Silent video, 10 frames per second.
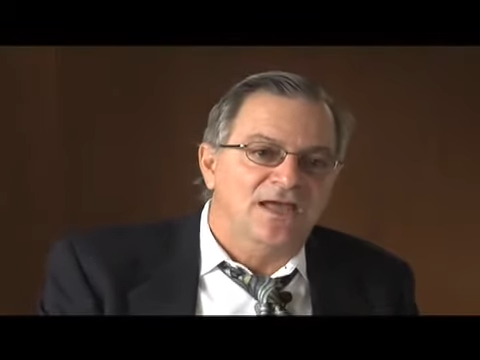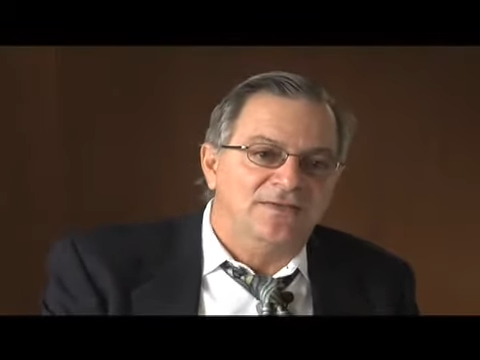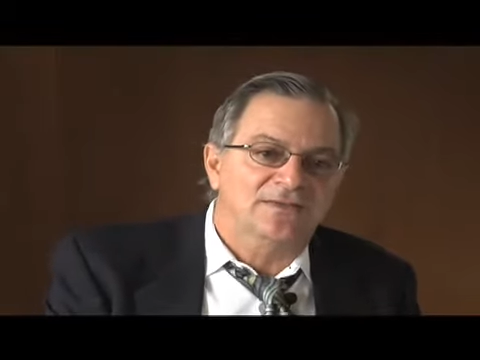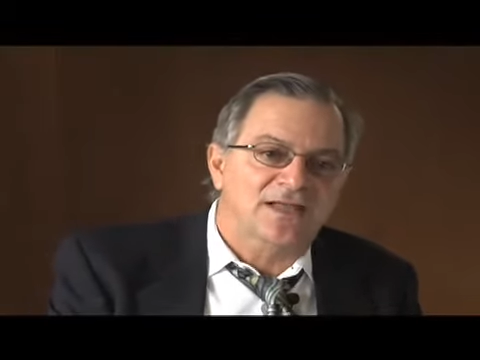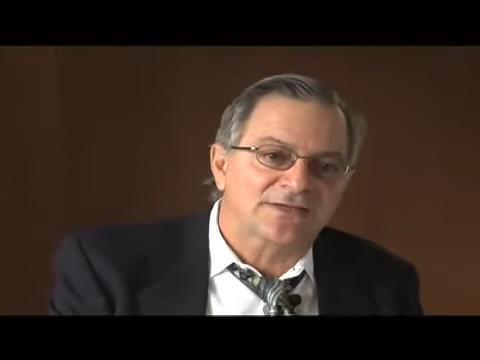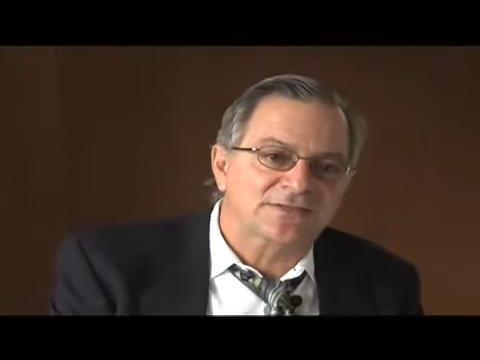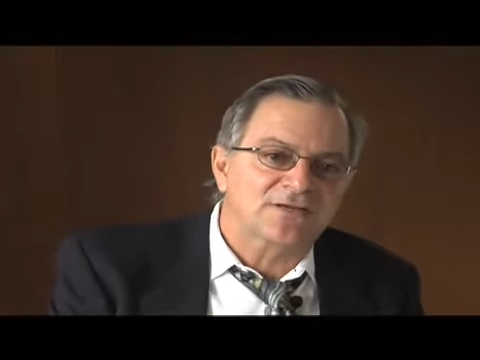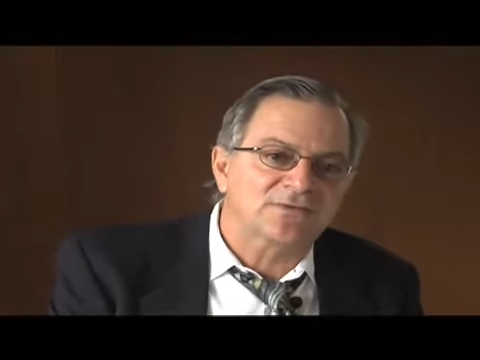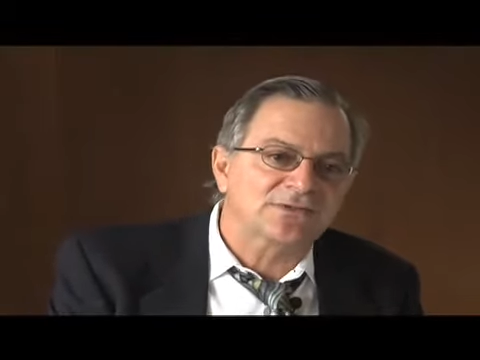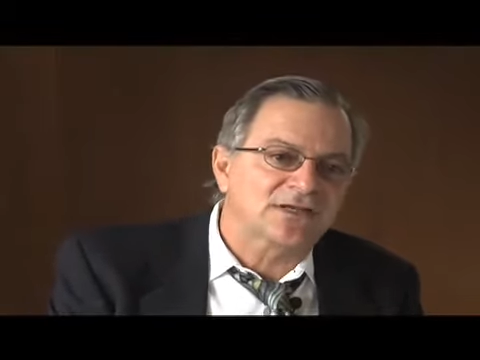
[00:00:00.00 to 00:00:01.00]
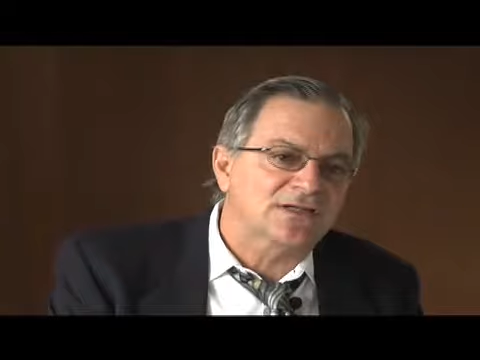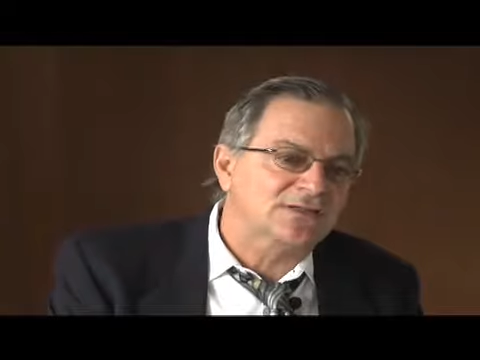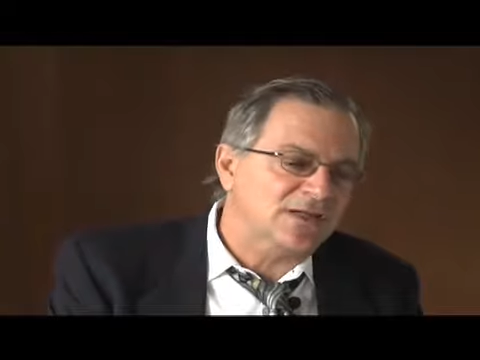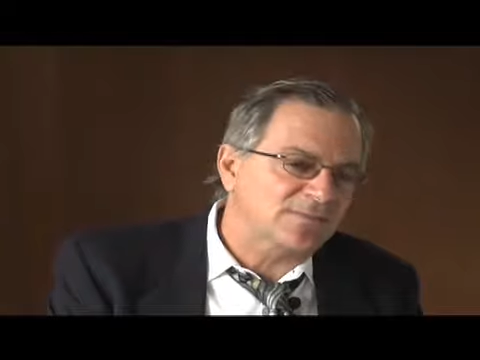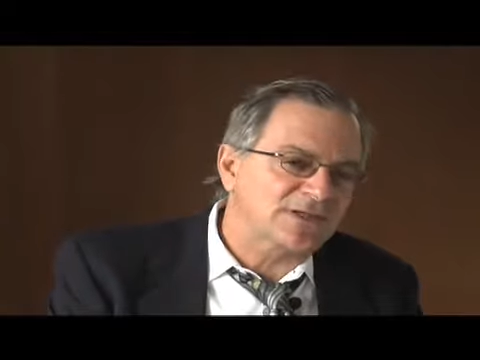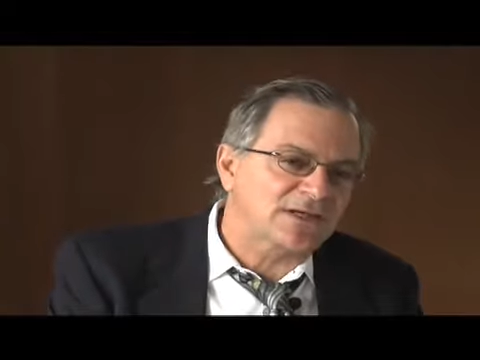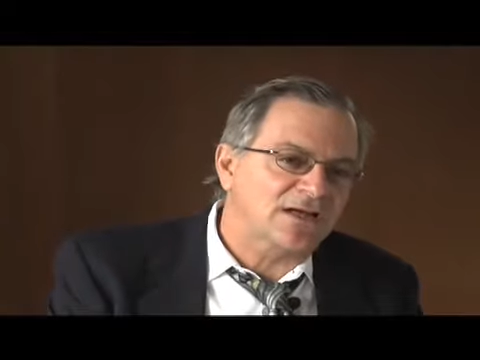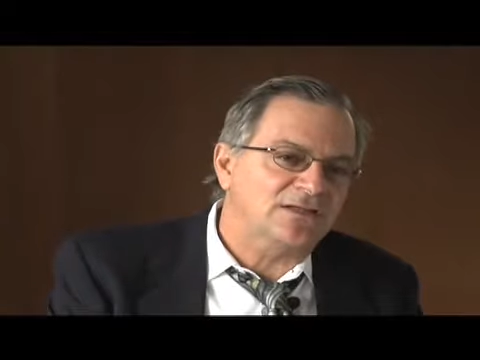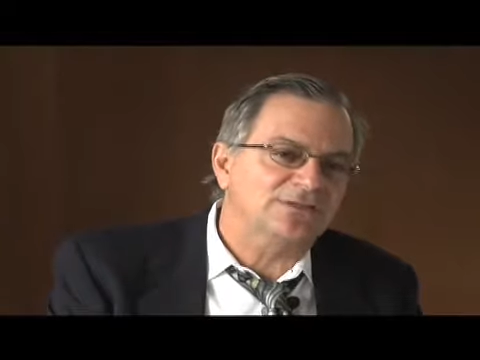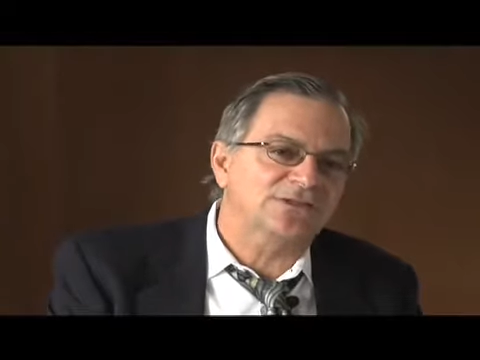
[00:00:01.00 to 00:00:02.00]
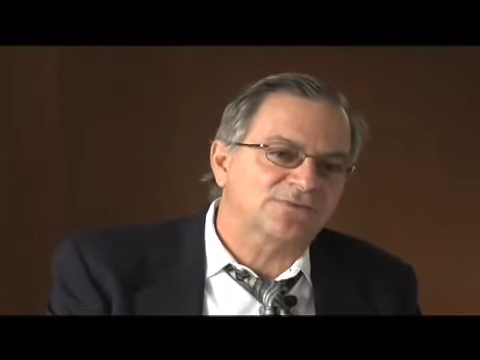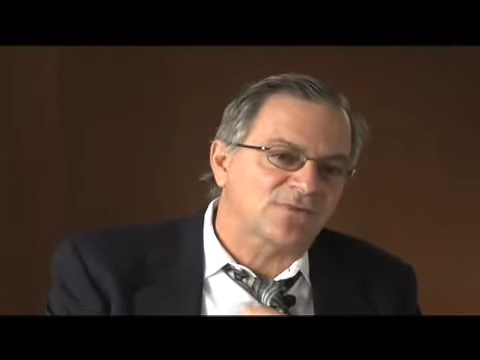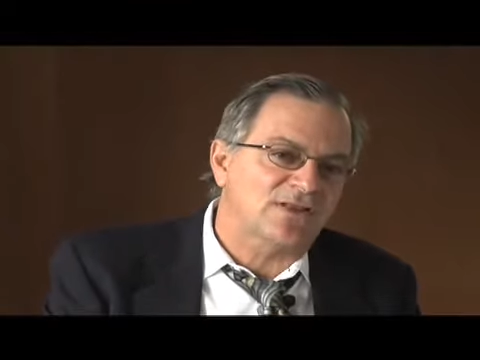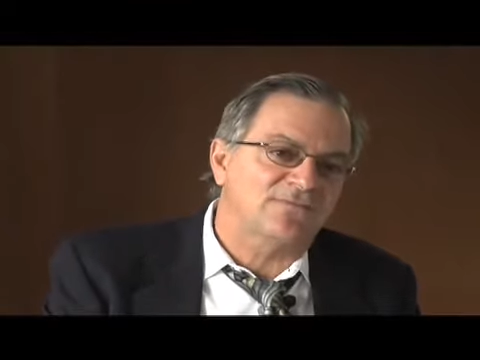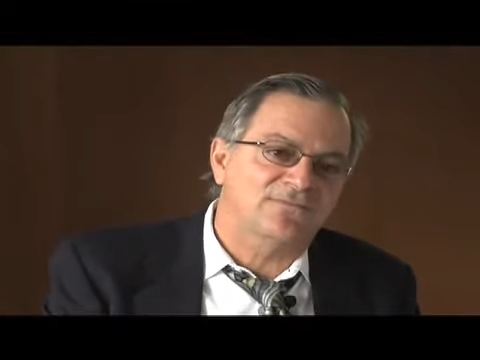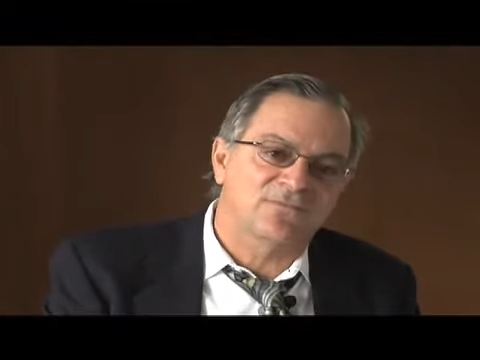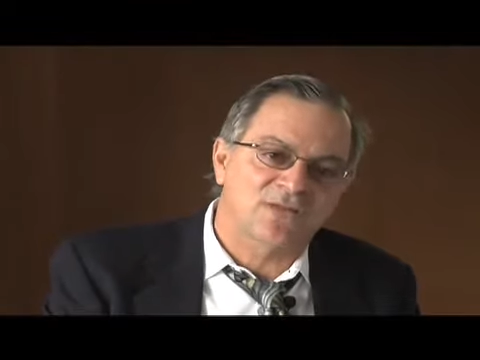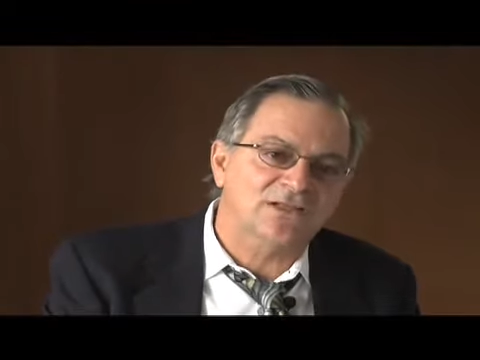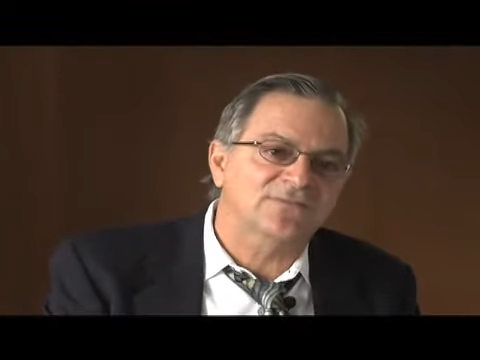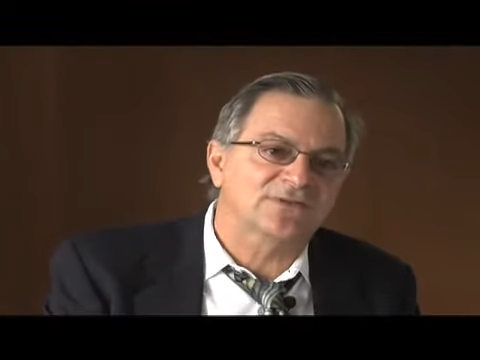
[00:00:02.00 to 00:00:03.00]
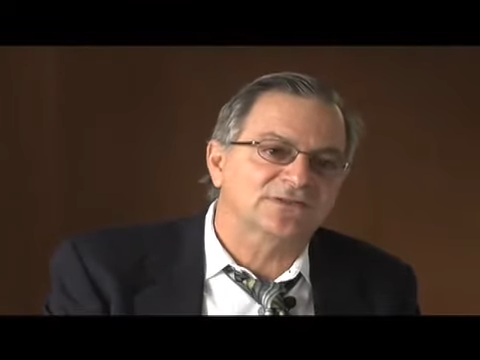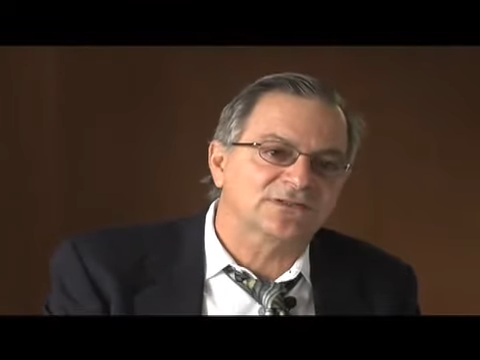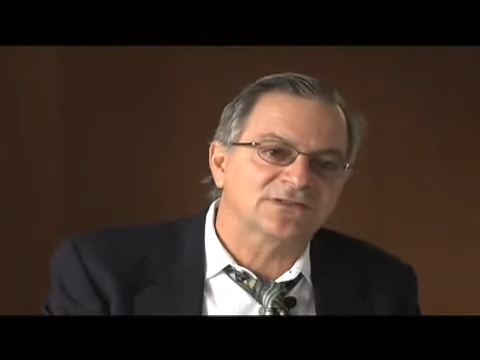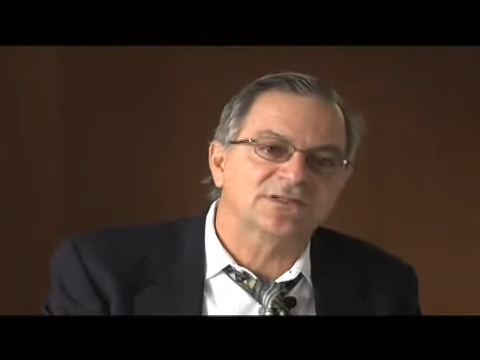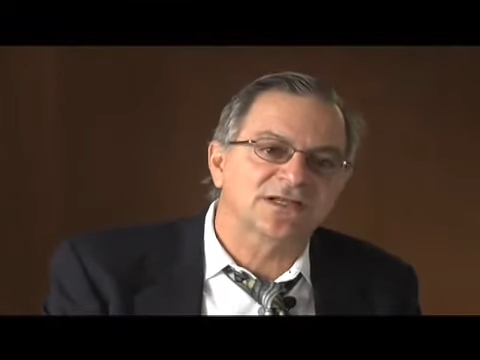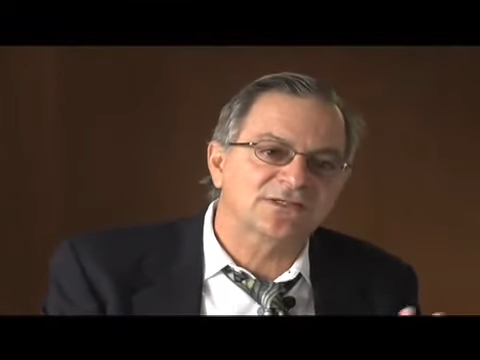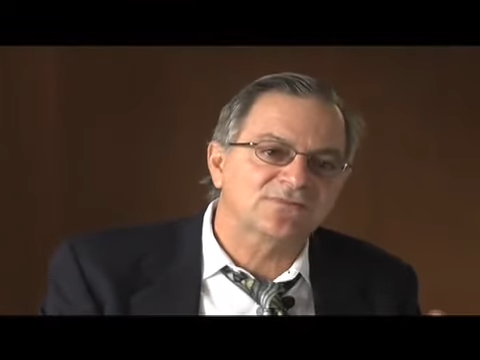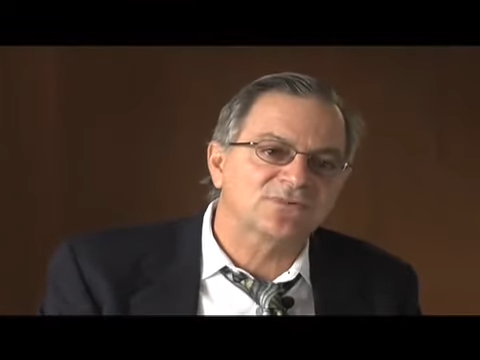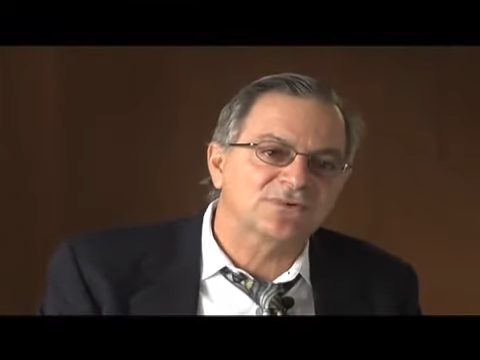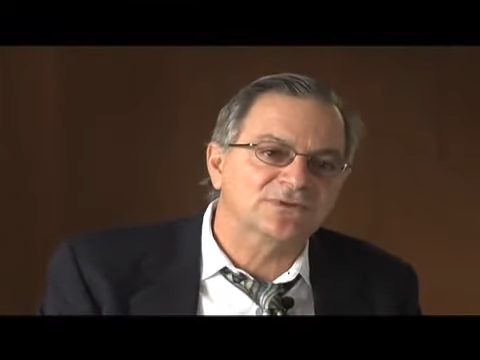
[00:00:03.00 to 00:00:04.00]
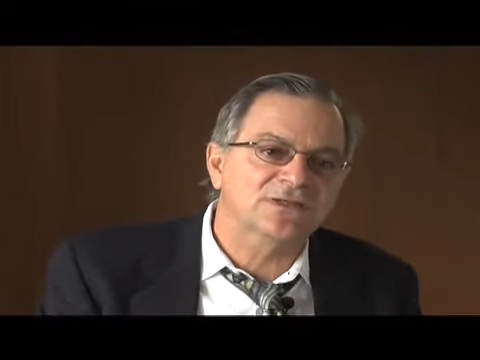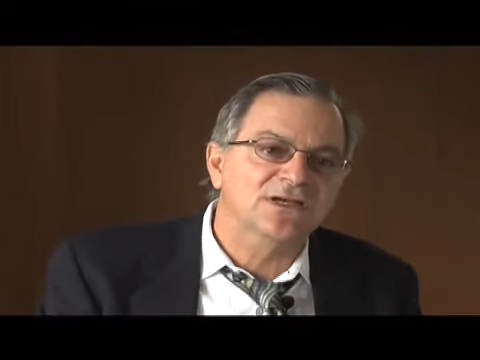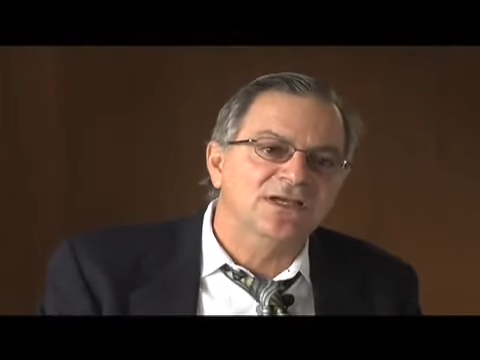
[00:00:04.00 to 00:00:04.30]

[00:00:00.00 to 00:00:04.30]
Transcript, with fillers: And then last, I would say depth psychology is rele relevant to today's world